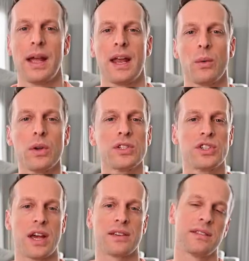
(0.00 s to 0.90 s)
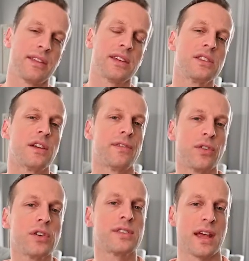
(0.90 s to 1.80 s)
And I would suggest that this is the
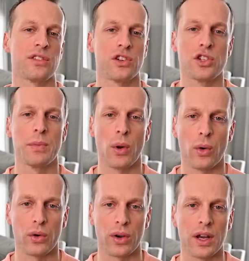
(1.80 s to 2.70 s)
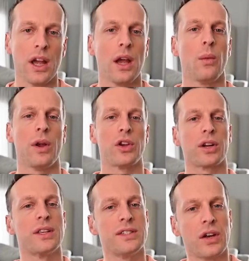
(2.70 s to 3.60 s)
first test that you should be ordering when you're
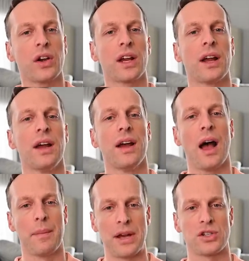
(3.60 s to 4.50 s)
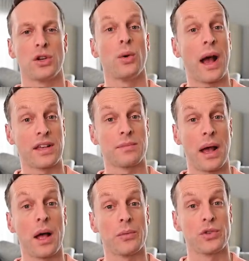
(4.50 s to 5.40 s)
considering a patient who has a
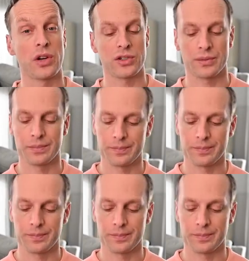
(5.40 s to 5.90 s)
bowel obstruction.